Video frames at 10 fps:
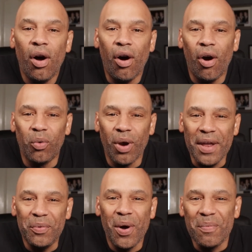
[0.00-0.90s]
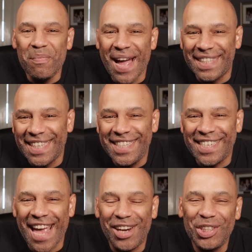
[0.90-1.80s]
All right, welcome back to the
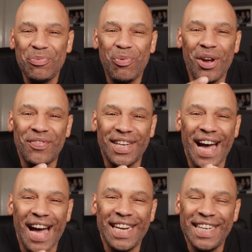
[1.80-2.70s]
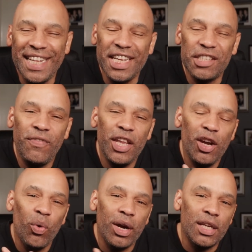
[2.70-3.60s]
channel. It's your boy Fanon, and in this
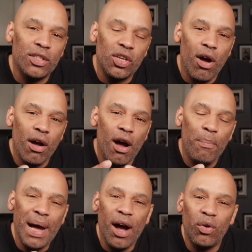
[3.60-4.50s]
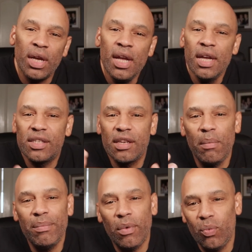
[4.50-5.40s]
video, we're going to talk about
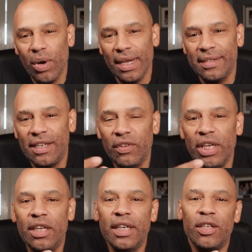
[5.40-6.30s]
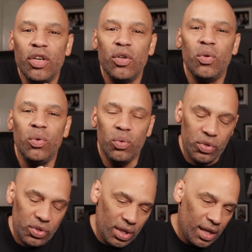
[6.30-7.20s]
some relatively good
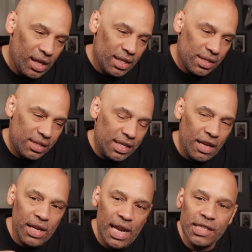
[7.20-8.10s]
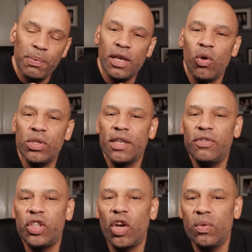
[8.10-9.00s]
news. Stephen Espinoza of
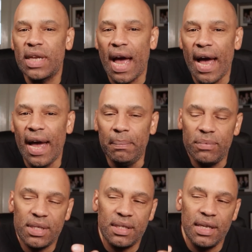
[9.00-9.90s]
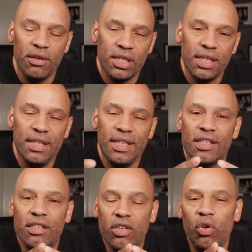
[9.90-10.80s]
Showtime seriously
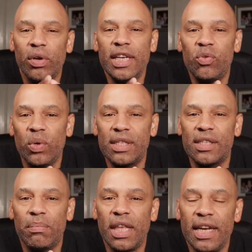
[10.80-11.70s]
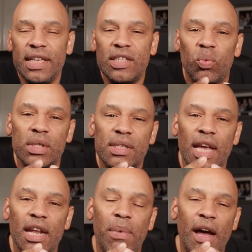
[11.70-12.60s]
disagrees with some things that were
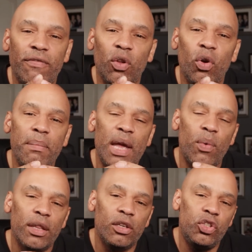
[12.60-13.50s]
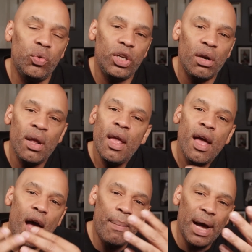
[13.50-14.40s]
said by Floyd Mayweather Junior
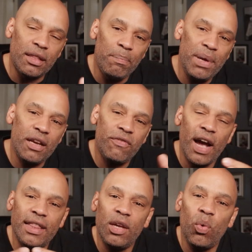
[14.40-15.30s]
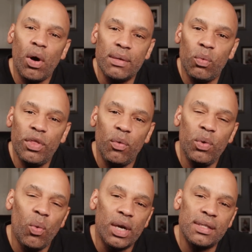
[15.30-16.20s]
about the big fight they want, that
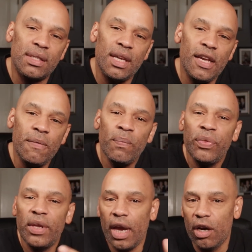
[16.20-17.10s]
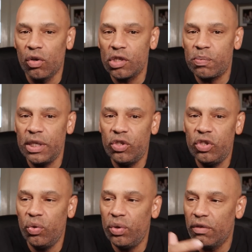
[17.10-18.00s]
we want to see, Errol Spence
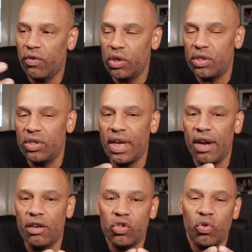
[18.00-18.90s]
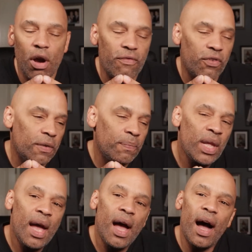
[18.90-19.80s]
Junior versus Terence Crawford.
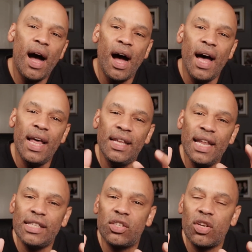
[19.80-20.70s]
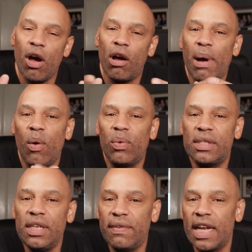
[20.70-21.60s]
Uh, let's talk about what
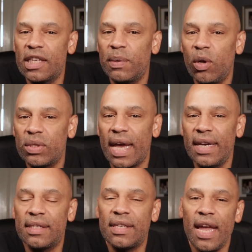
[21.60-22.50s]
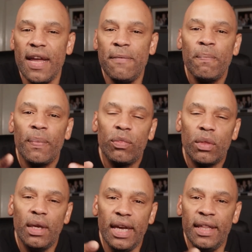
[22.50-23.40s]
Stephen Espinoza had to say
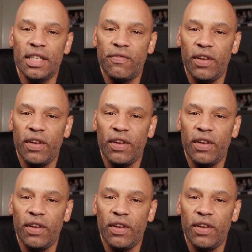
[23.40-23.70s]
in this